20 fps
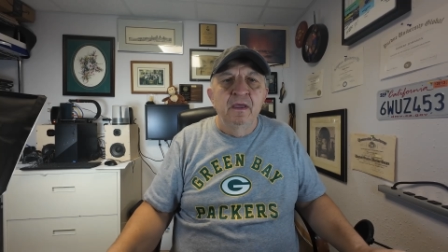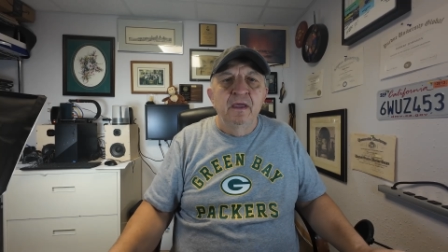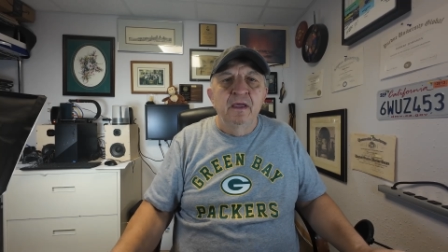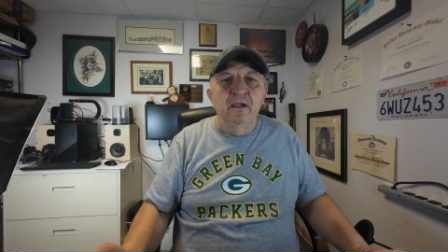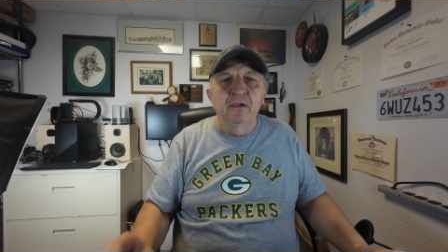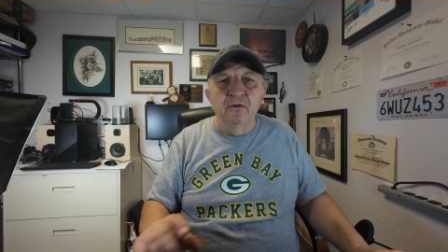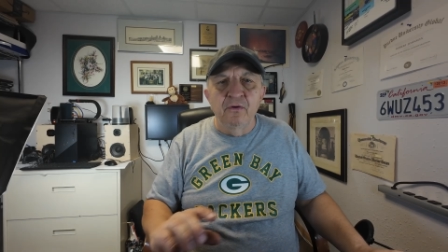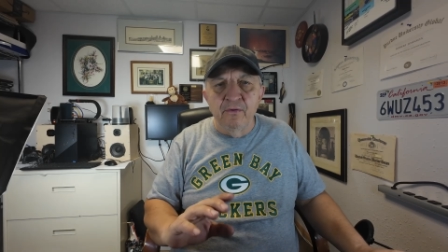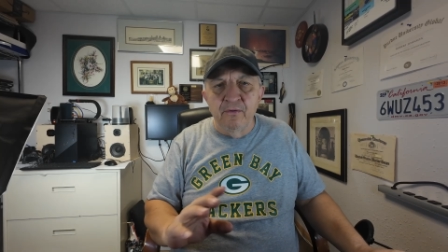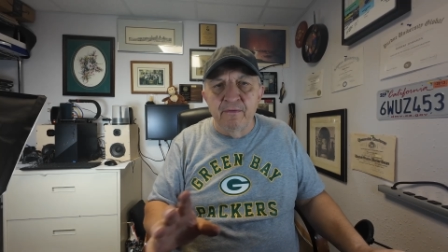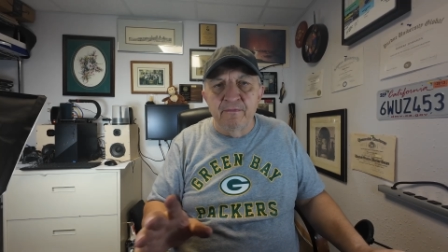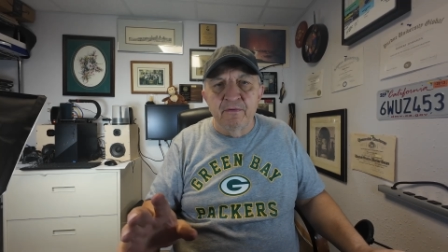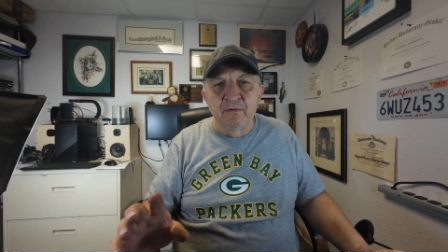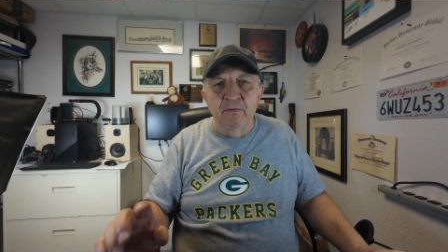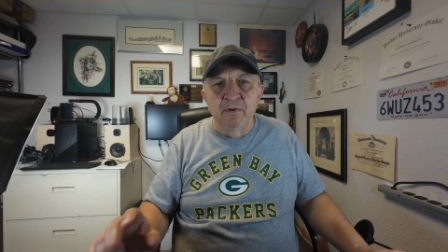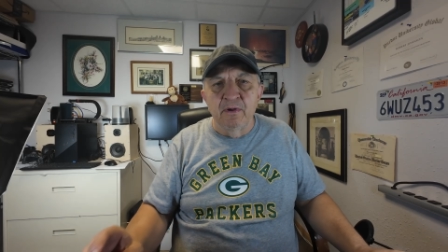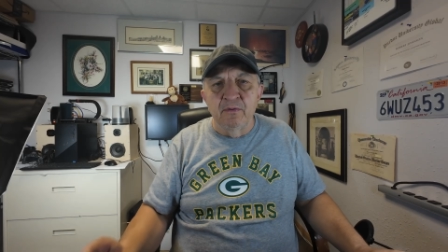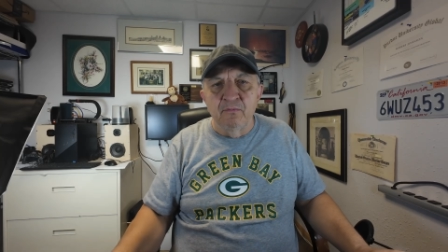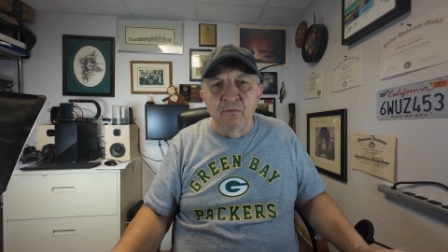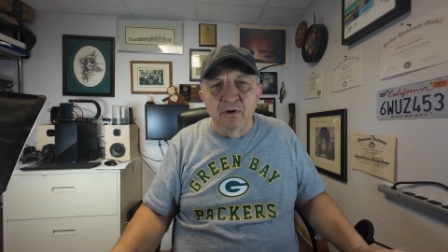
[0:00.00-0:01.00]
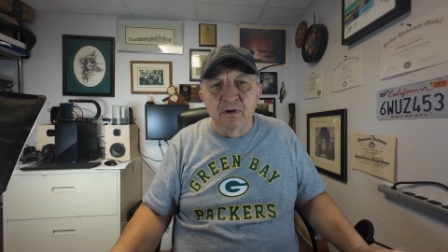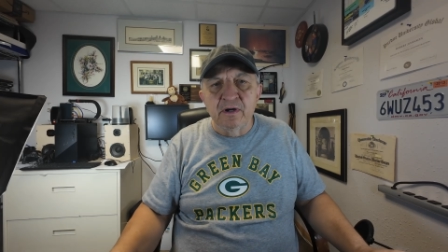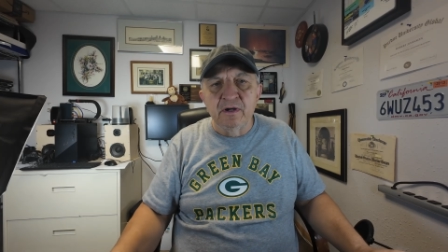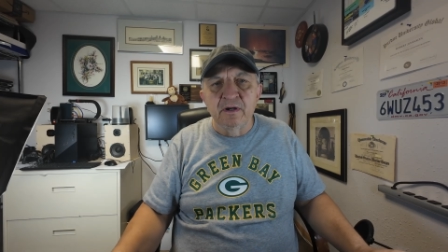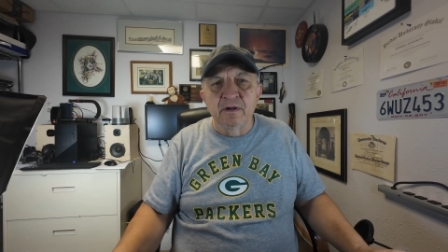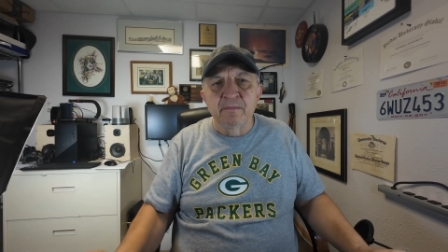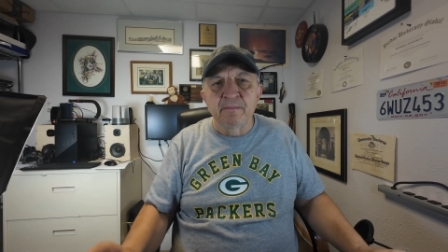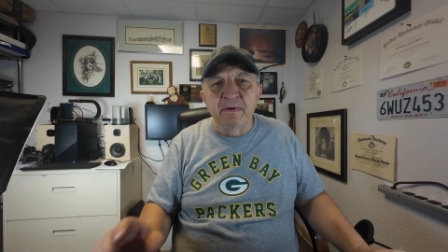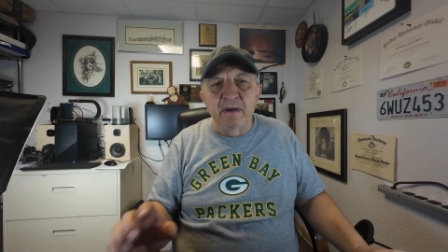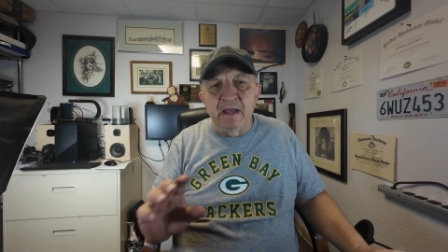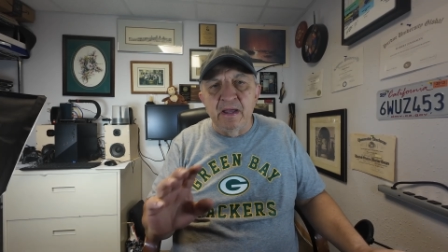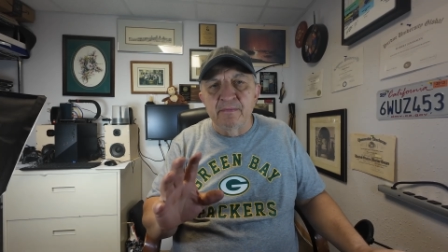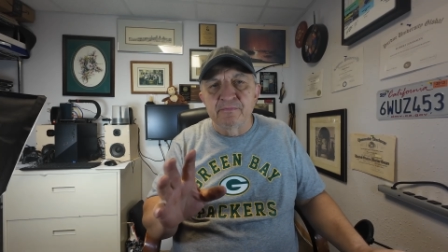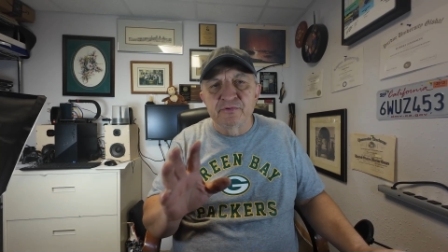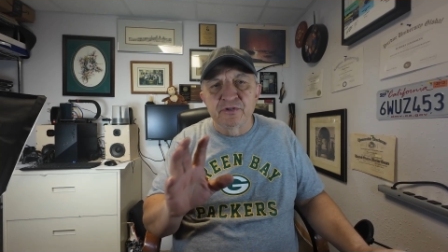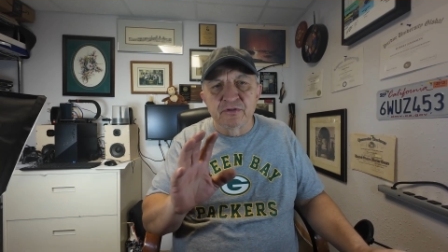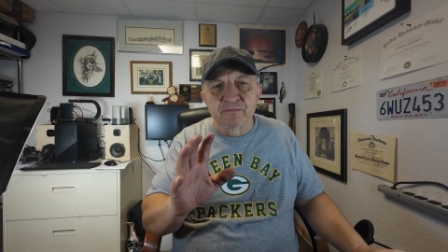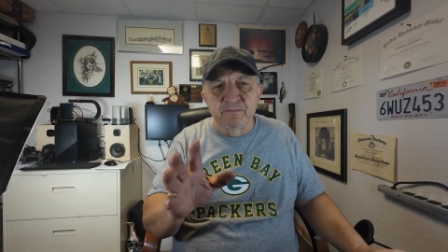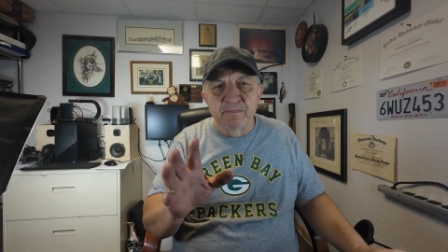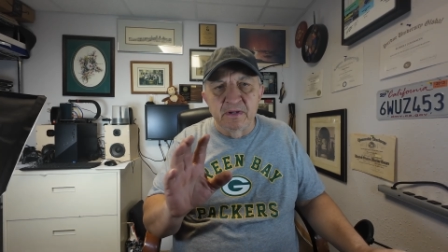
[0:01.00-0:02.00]
Hello everyone, welcome to Bob
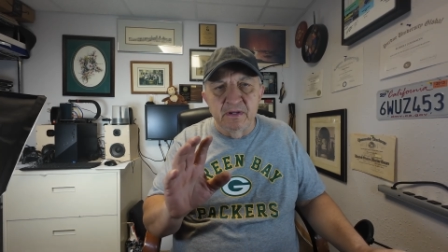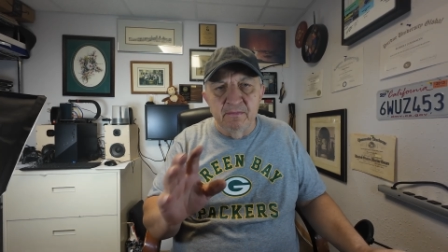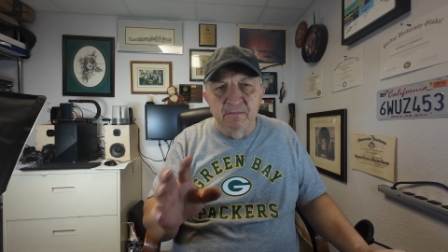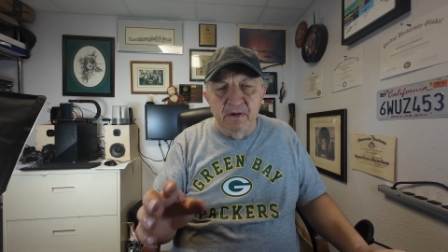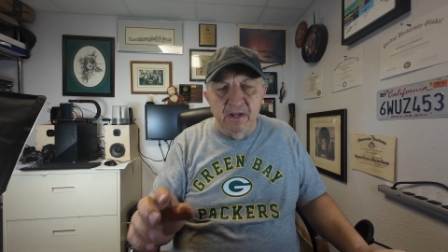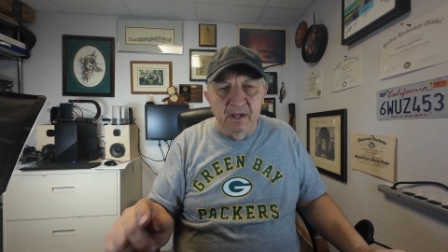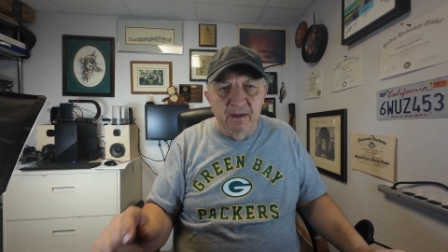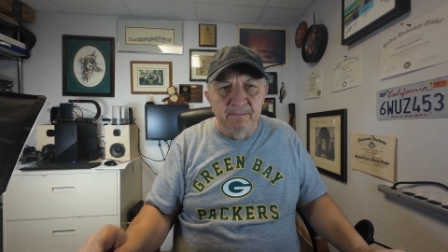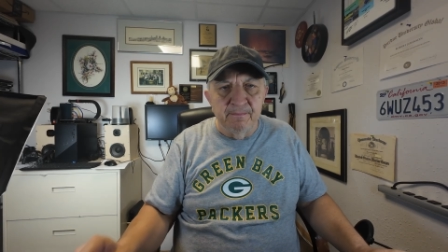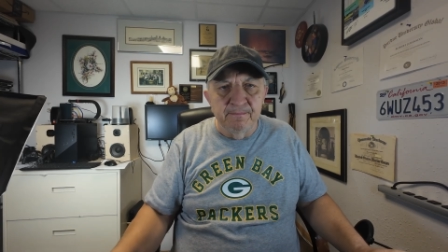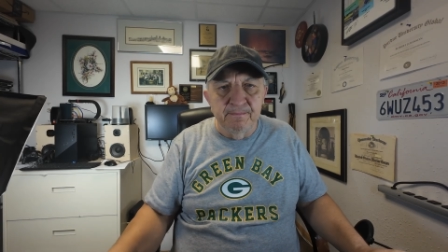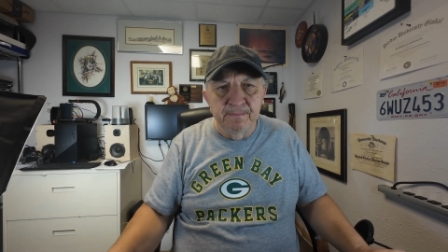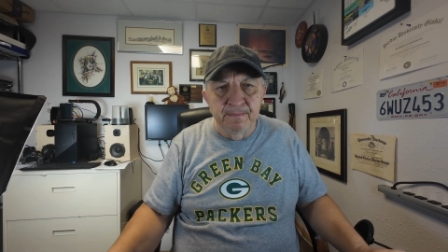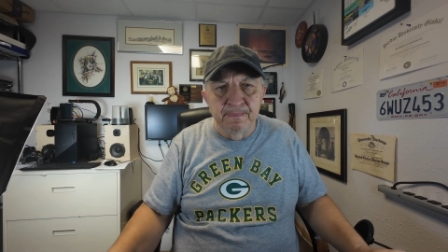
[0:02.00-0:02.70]
Just Being Bob.